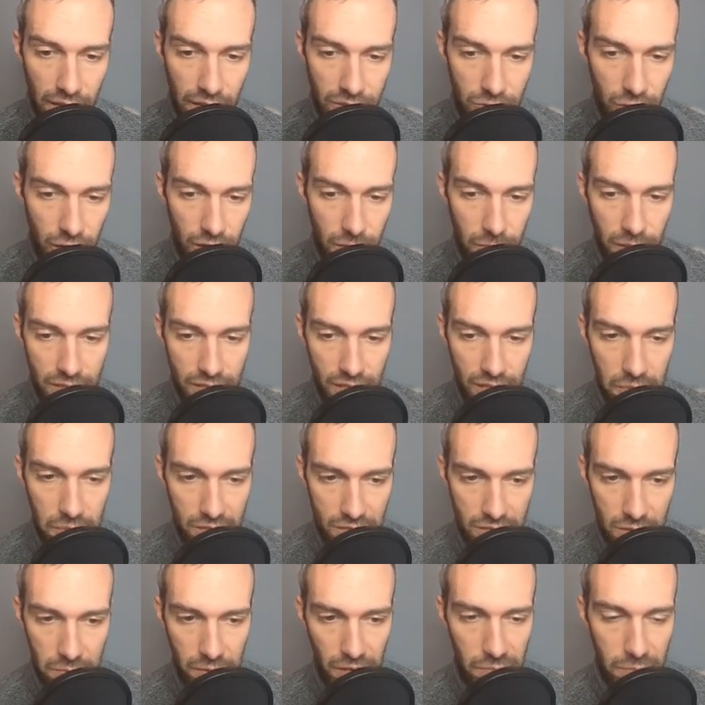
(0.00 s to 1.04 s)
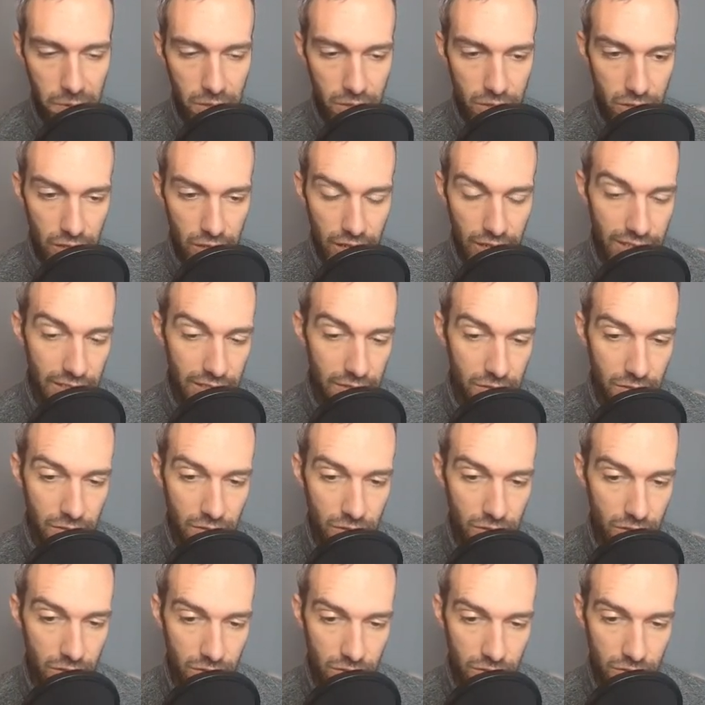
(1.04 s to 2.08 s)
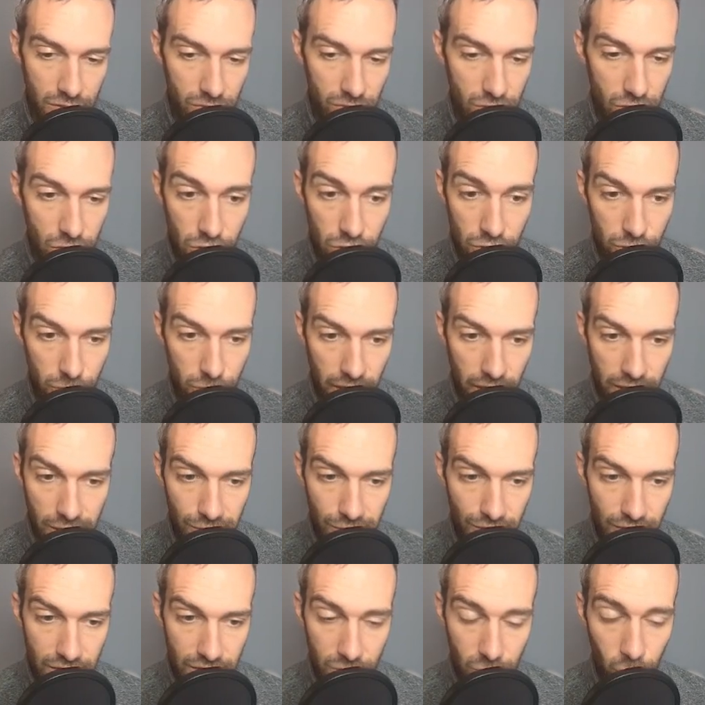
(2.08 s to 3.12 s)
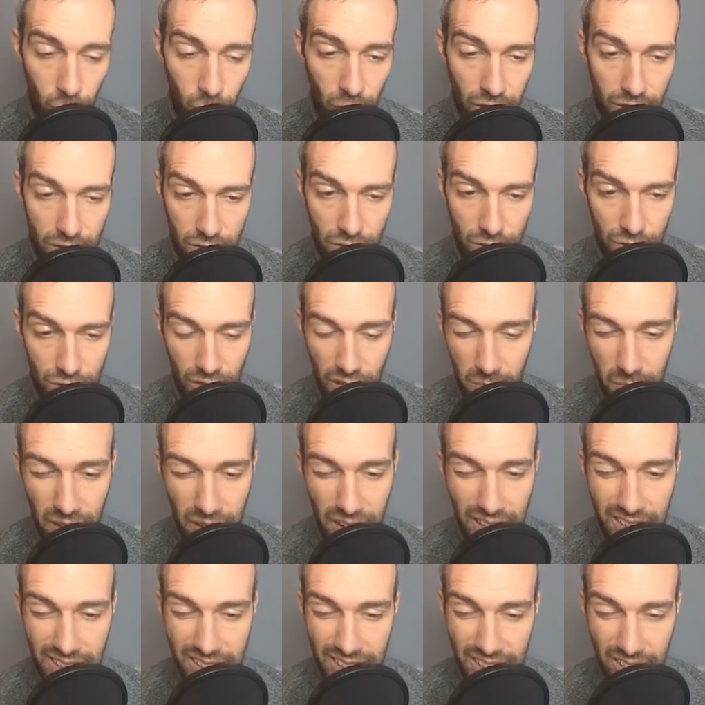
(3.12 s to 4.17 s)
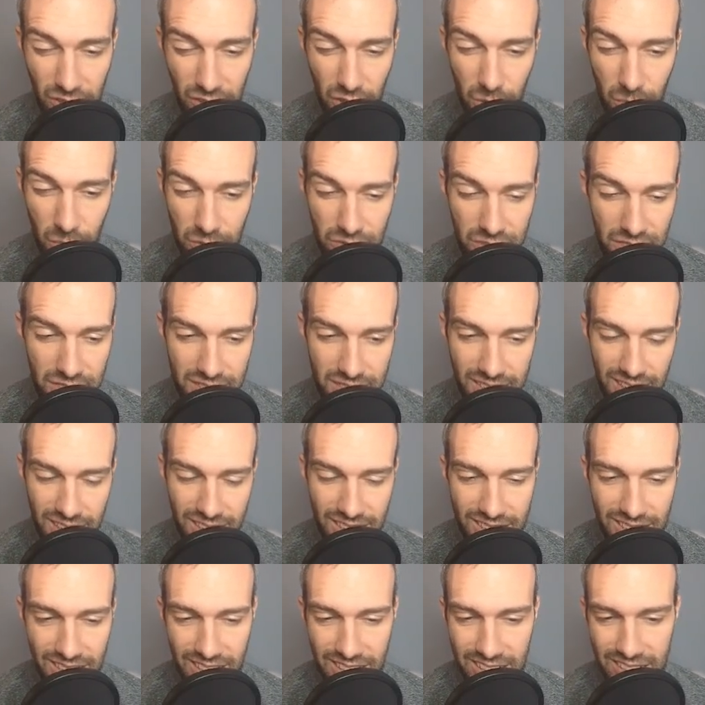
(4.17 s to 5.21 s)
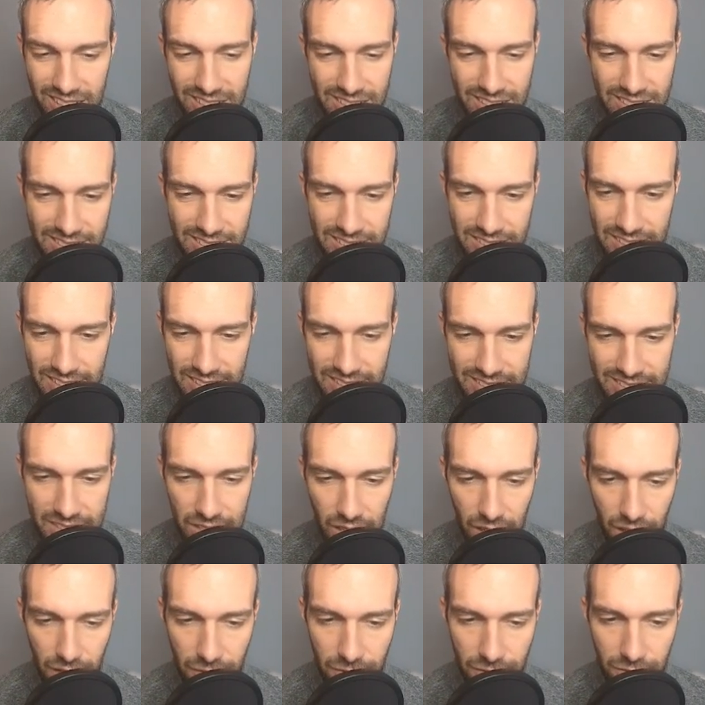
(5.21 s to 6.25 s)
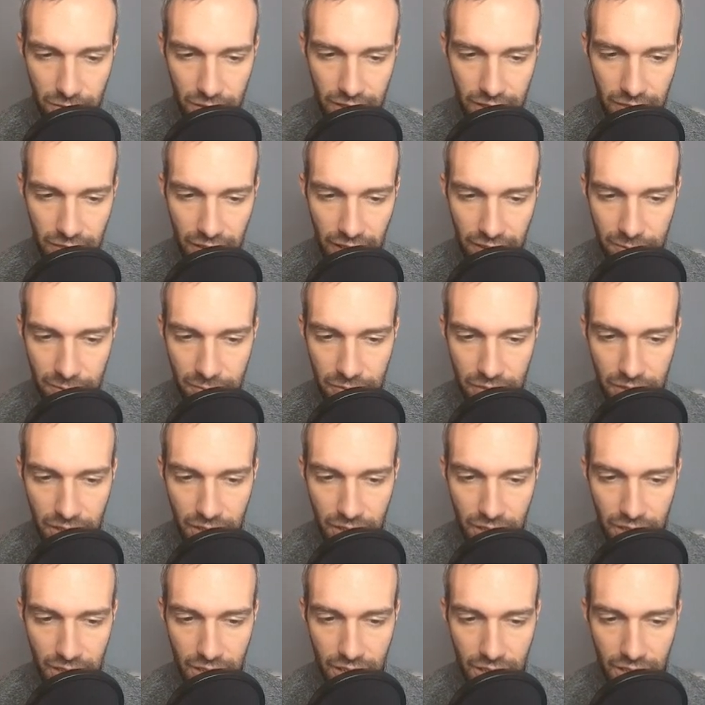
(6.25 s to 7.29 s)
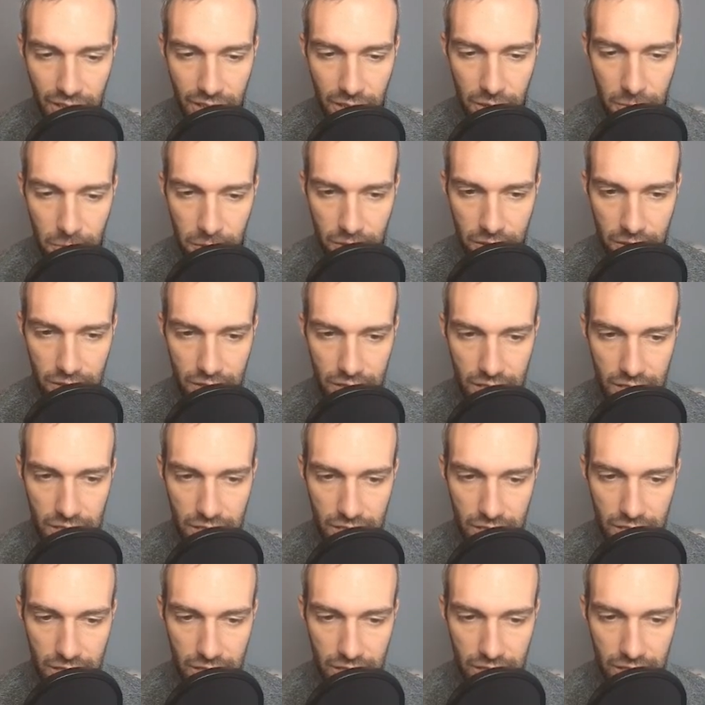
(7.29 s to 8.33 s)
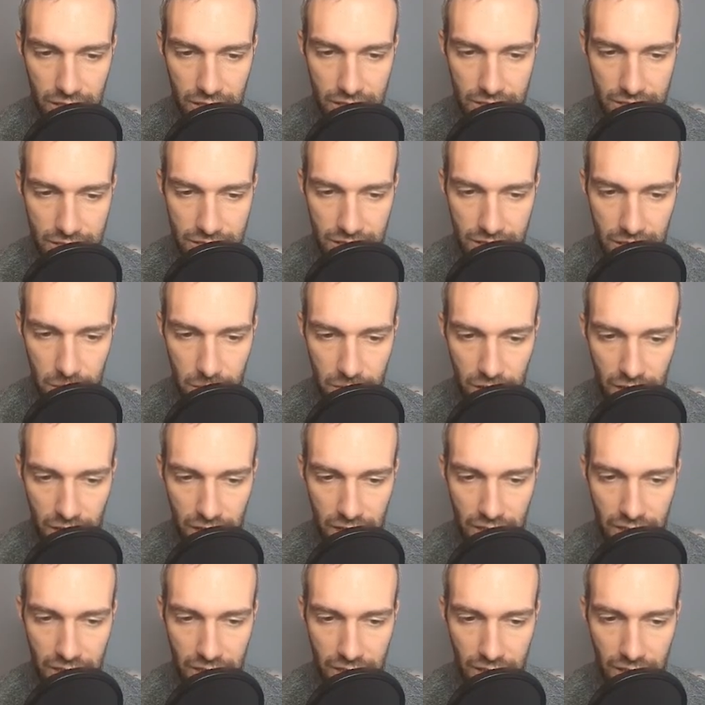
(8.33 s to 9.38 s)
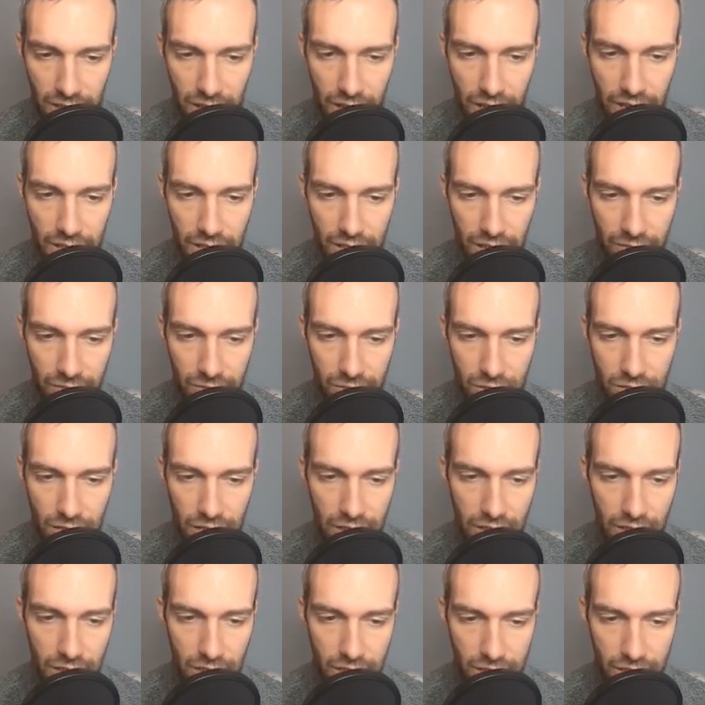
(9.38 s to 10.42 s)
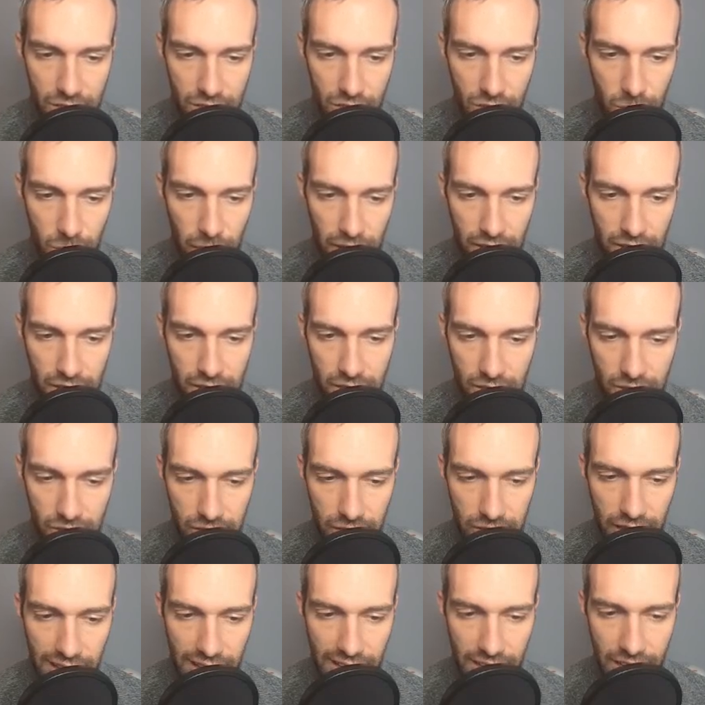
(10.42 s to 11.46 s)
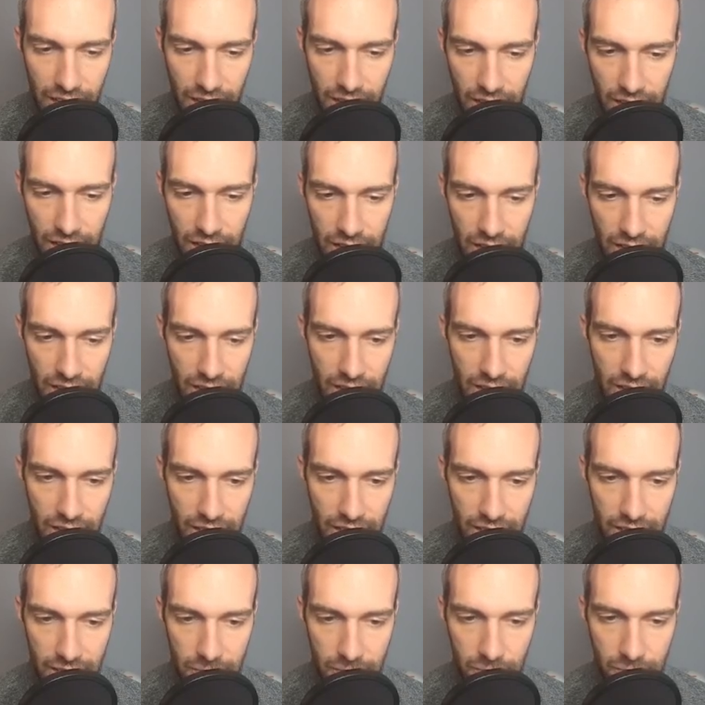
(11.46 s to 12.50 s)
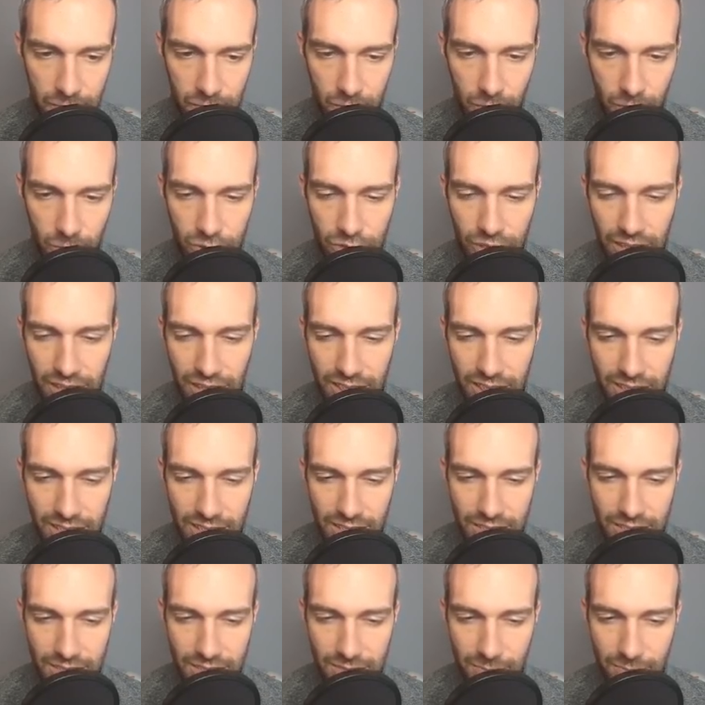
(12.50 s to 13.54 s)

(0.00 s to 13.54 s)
right? By the time I get to Brave Bird, they're at 2 Rage Fists, 1 close combat in like almost a second. Like it's tough running that. But a good lead here into Sableye. Hey, I've learned nothing. Let's go back in here again. Which again, I think it's